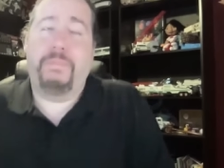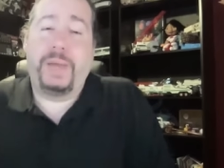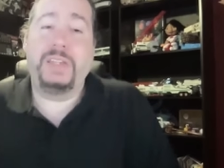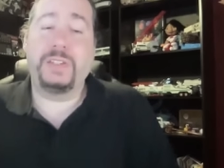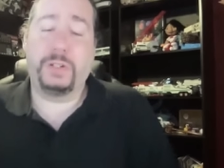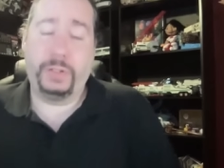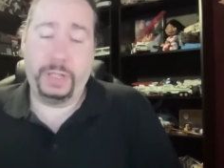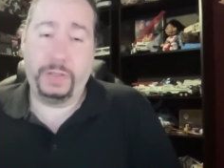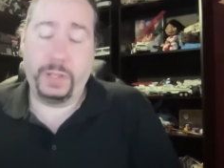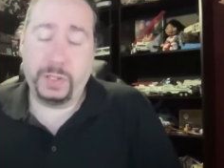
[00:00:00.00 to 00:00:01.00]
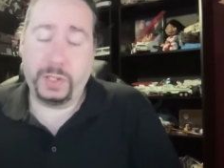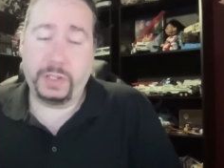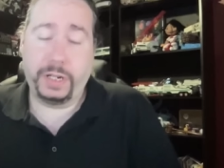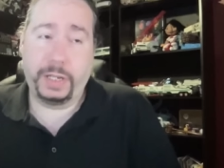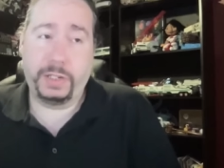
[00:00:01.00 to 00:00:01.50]
basically, this is
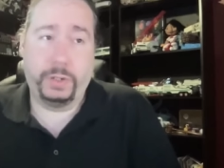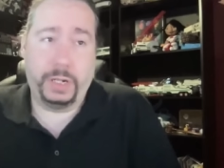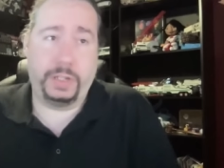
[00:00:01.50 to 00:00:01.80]
an excellent